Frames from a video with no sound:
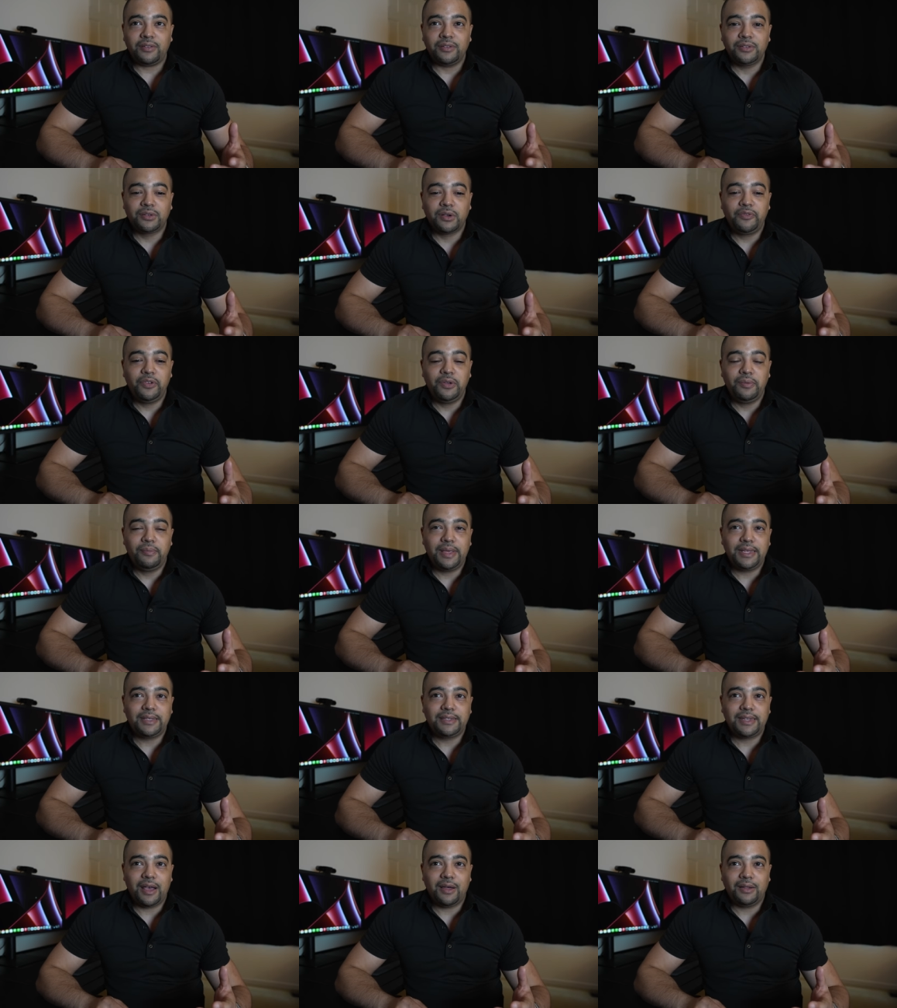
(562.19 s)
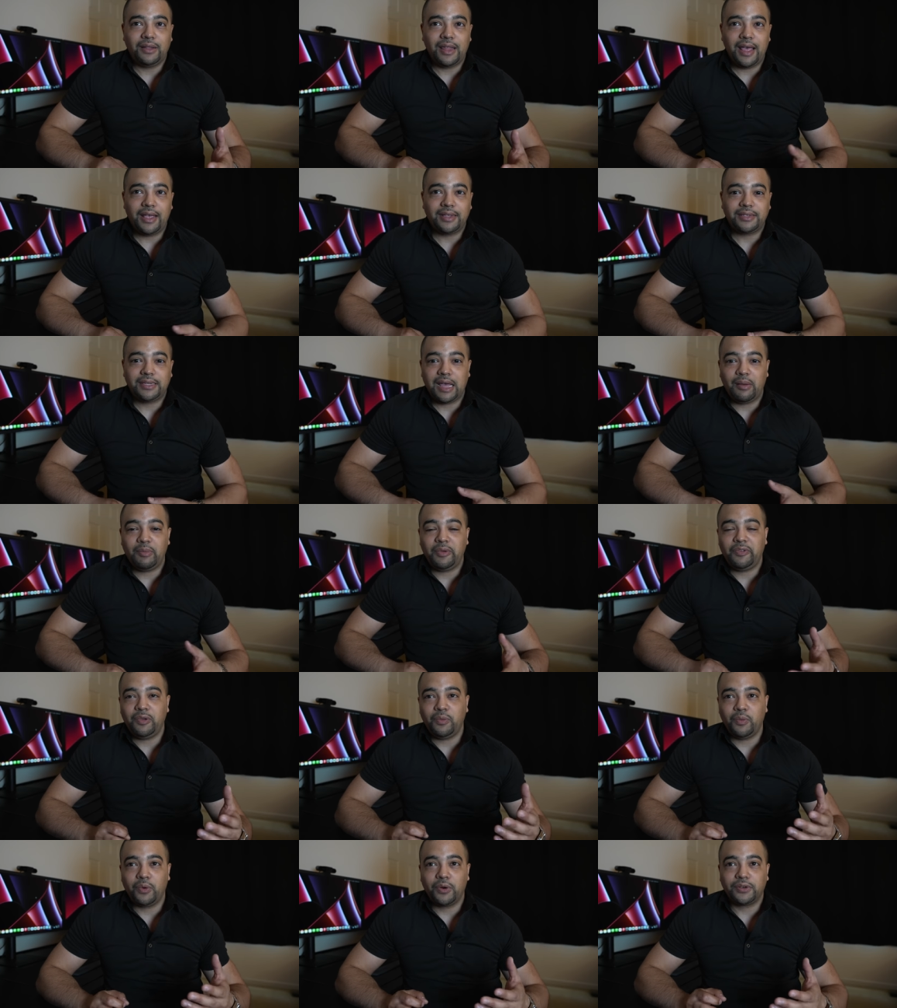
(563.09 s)
So if you missed out last time, if
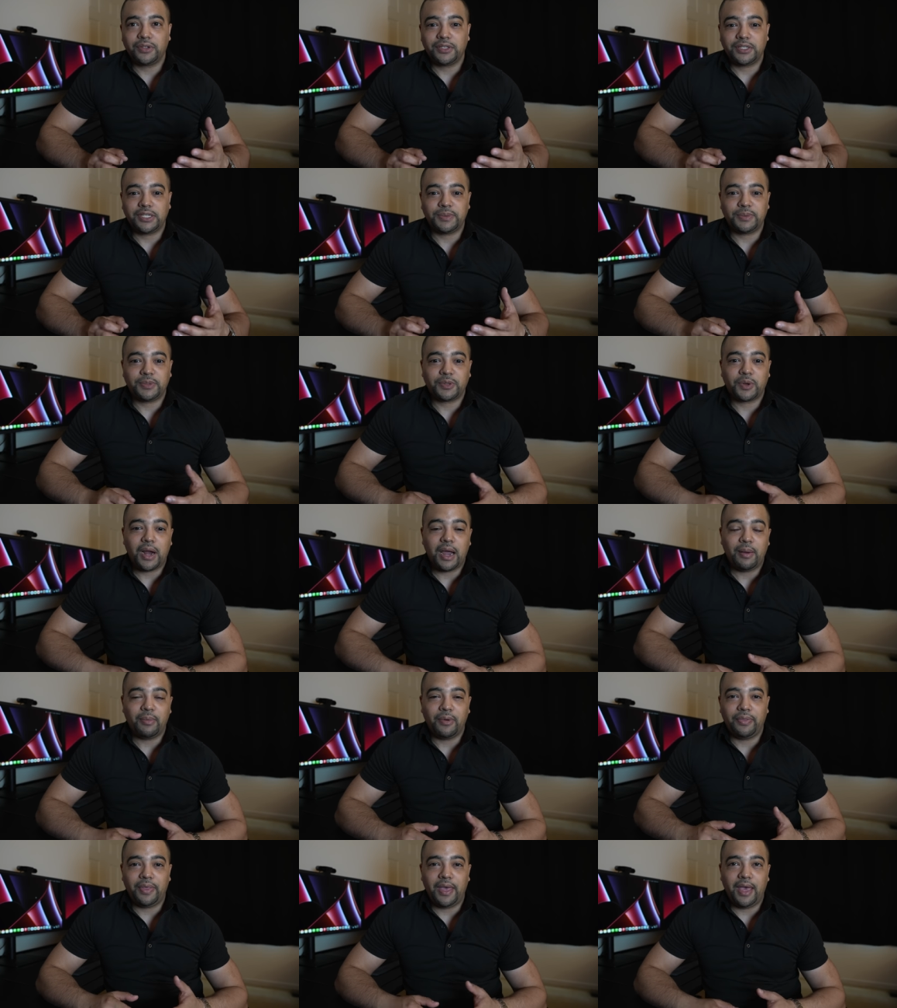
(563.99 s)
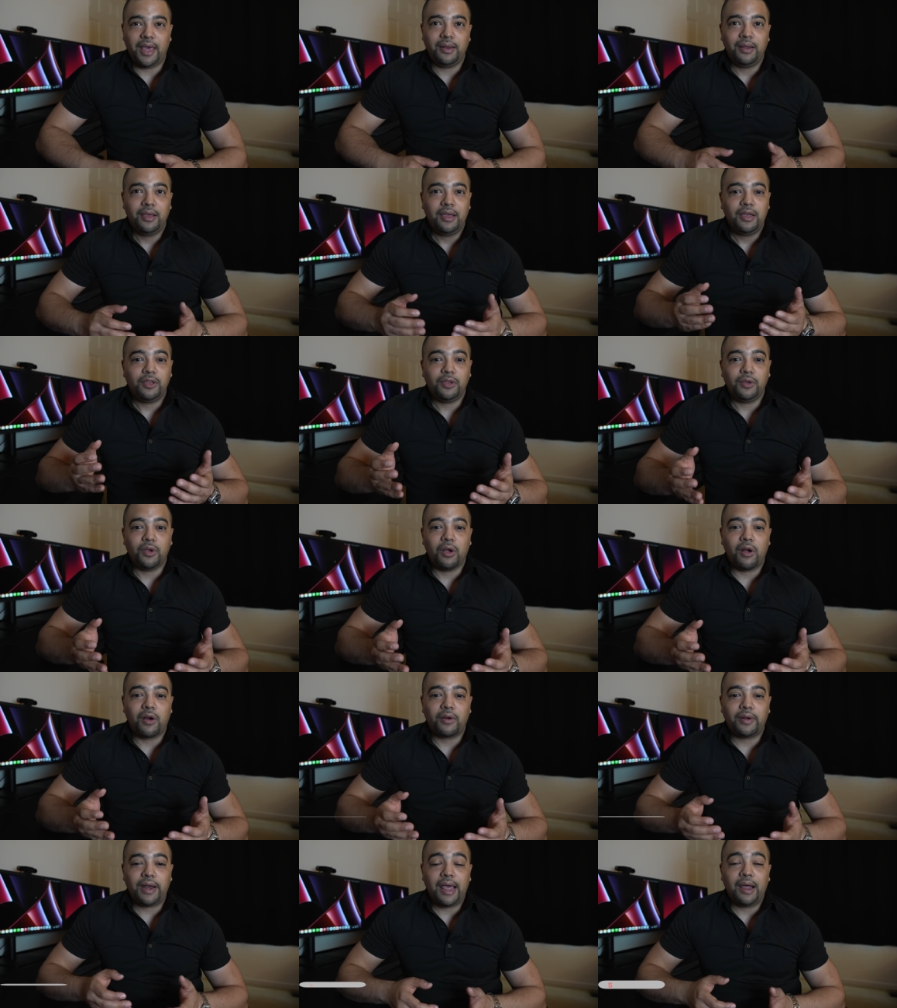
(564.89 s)
you weren't a subscriber then, you
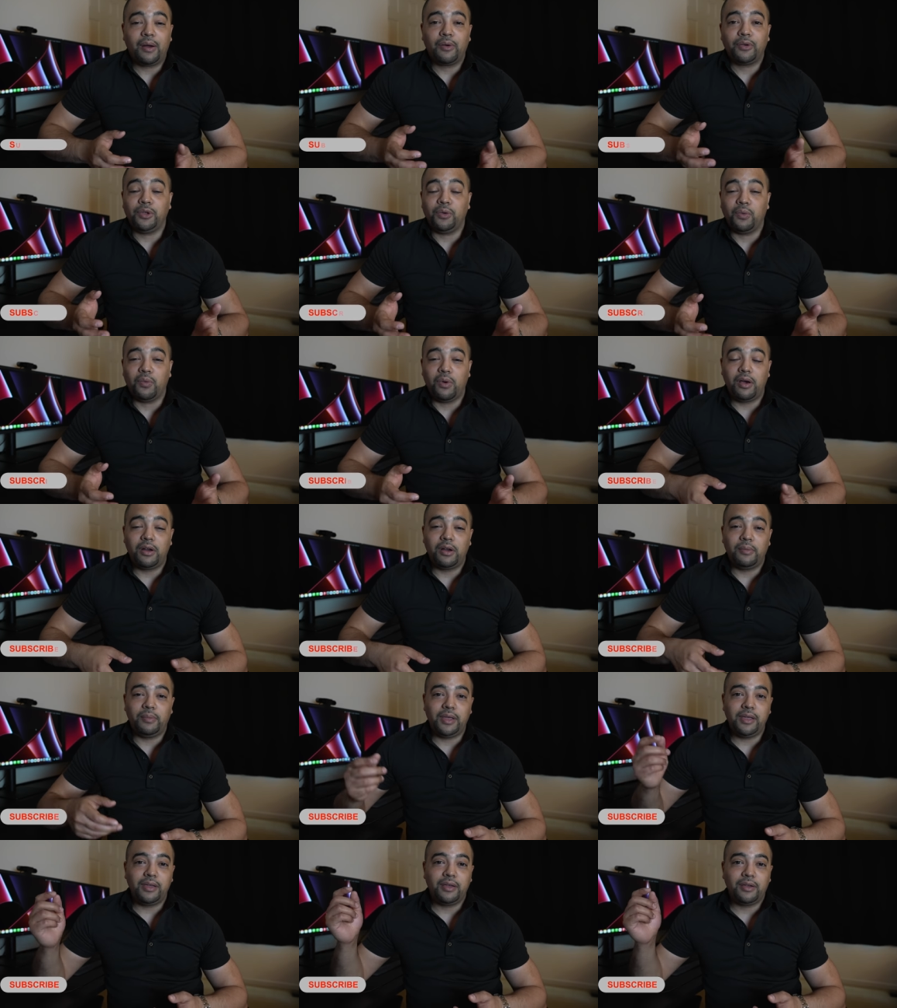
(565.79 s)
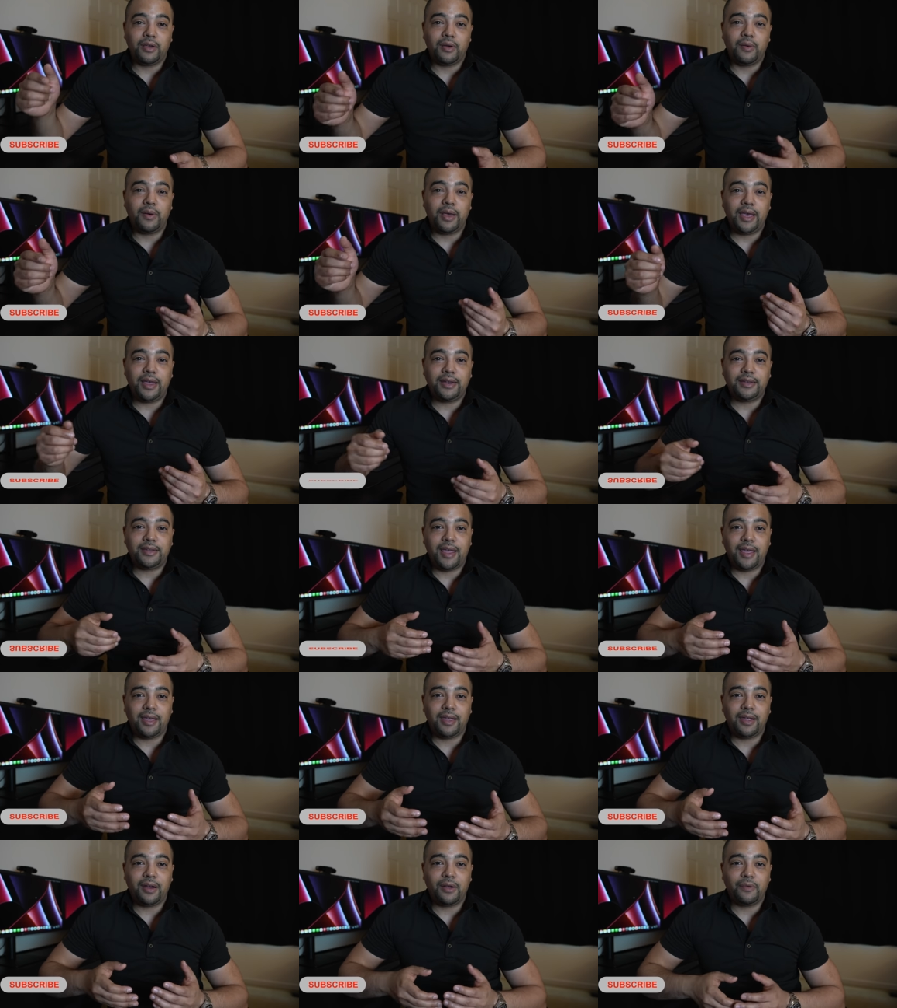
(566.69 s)
are now or you want to be, go ahead,
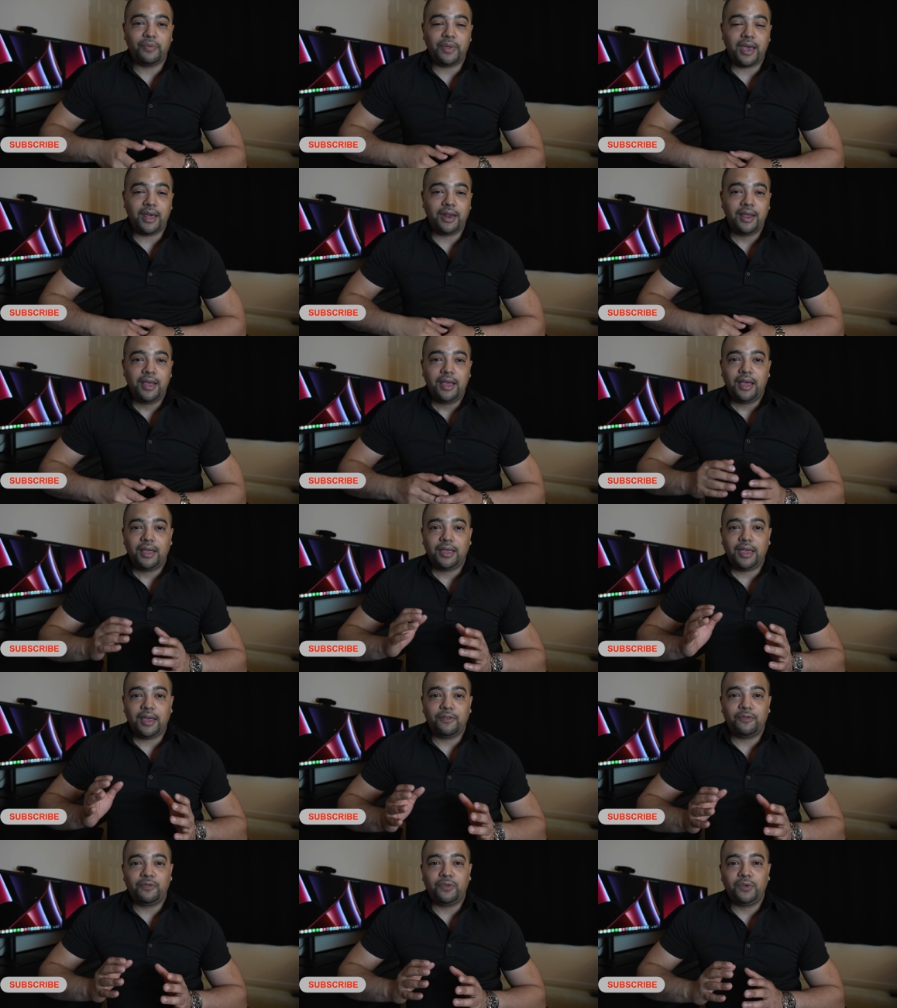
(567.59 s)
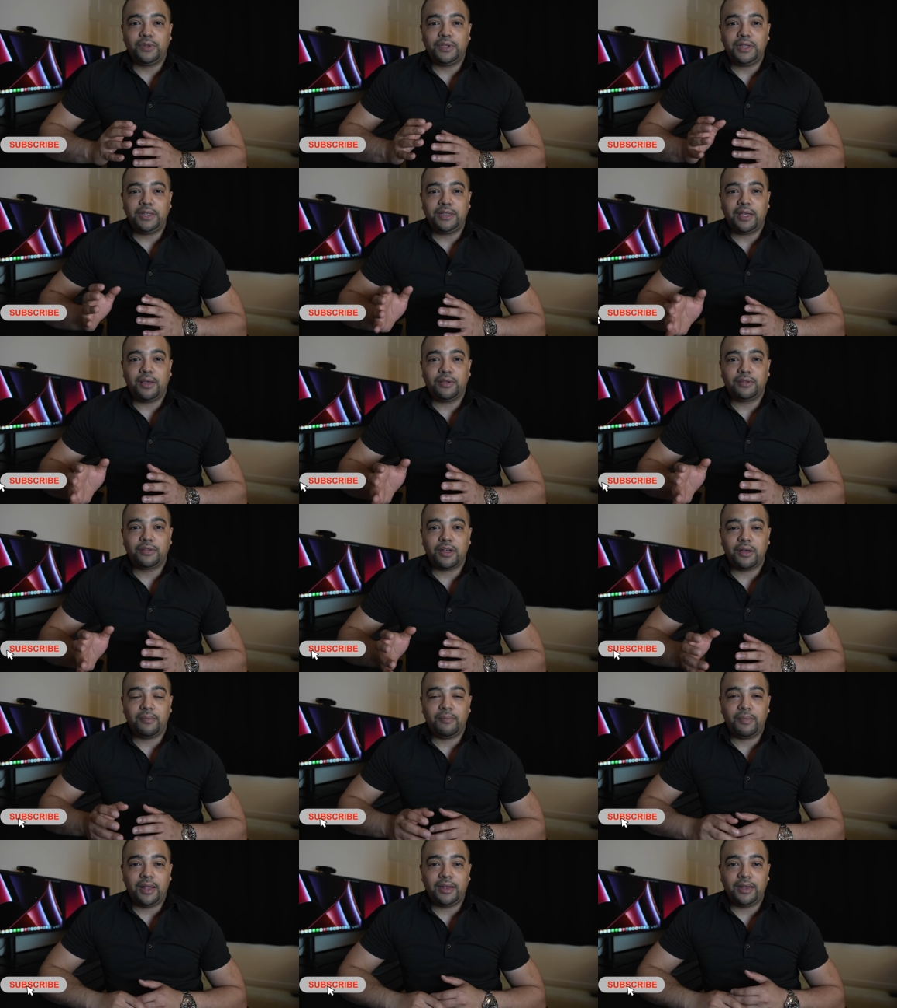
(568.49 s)
take care of that. Again, full details
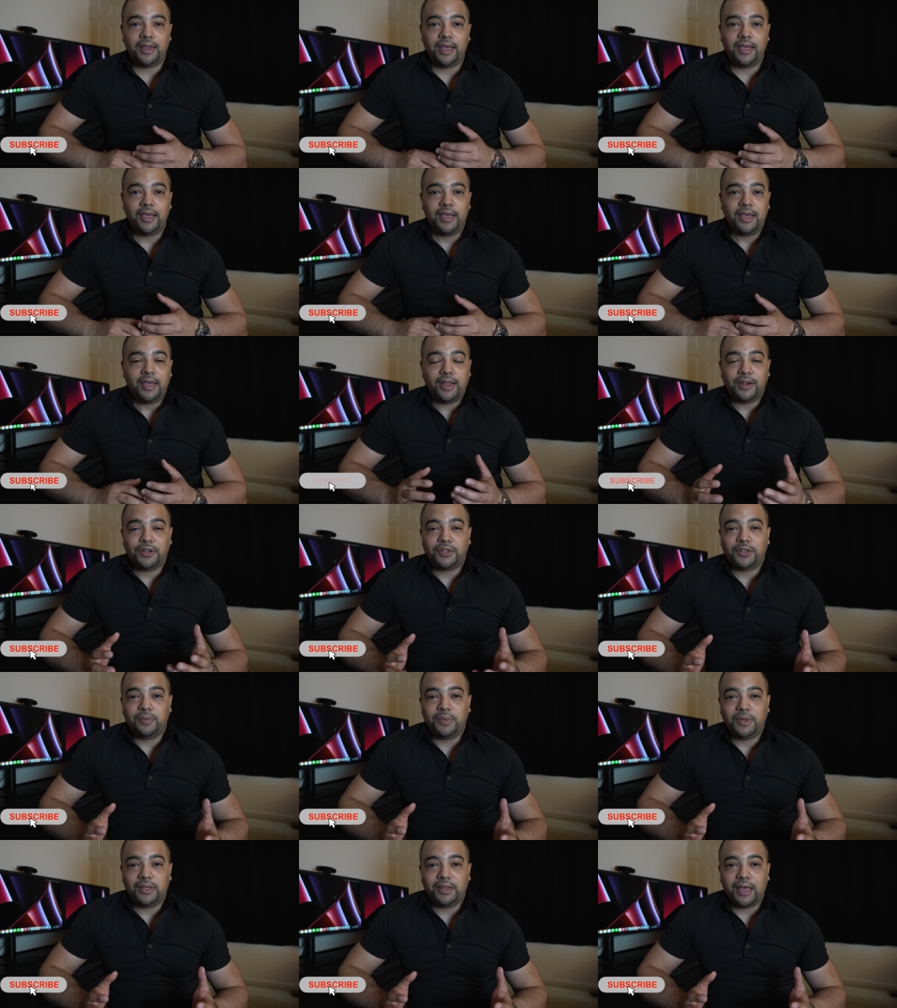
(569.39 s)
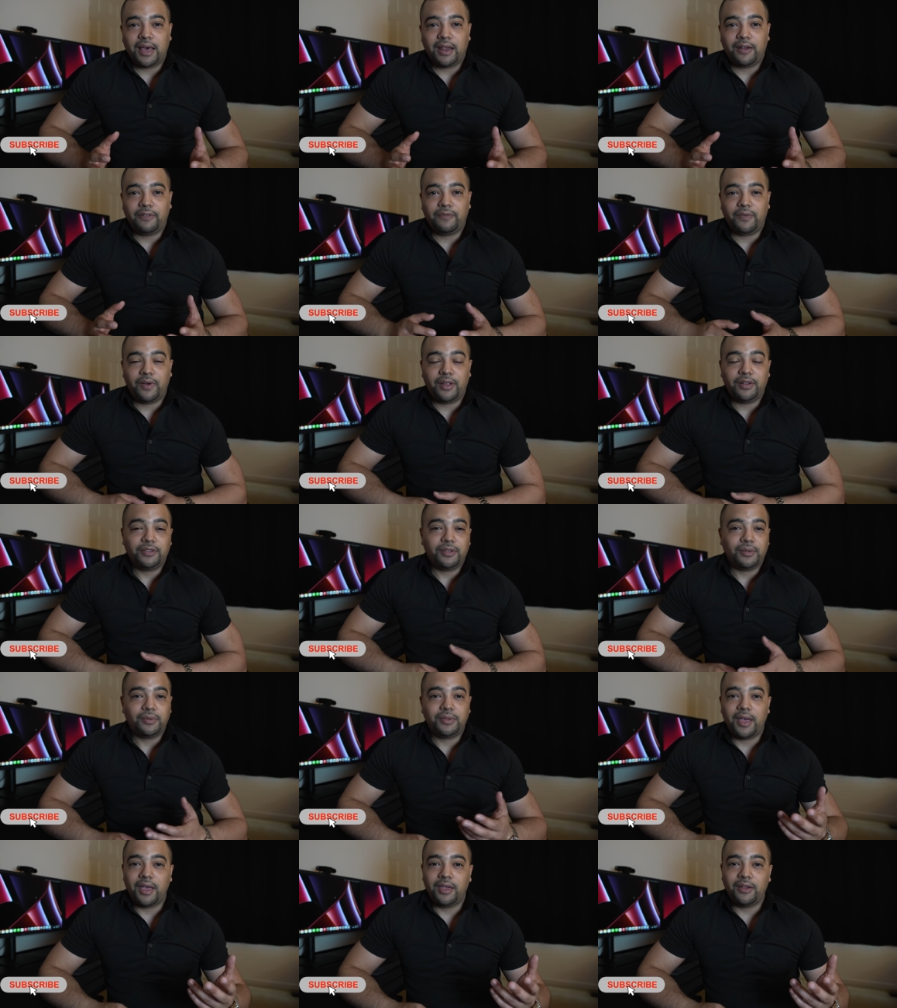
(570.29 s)
come Monday. It should be a lot of fun, so
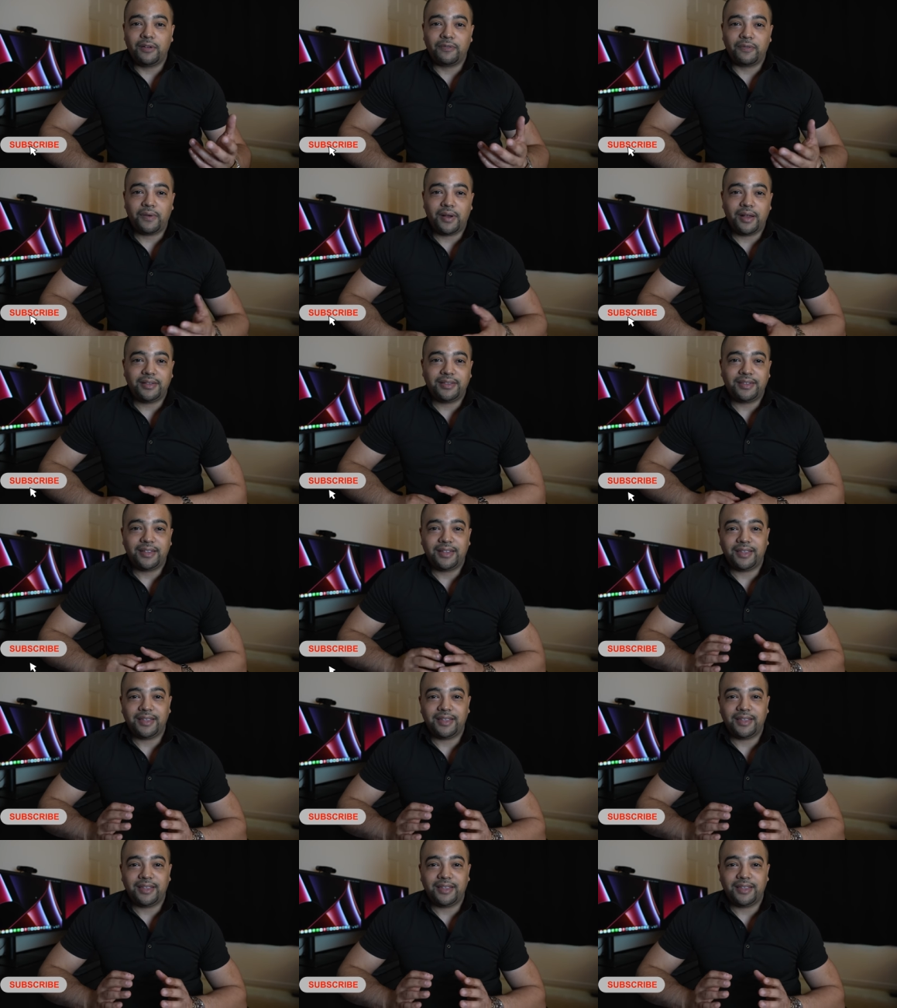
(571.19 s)
tell your friends,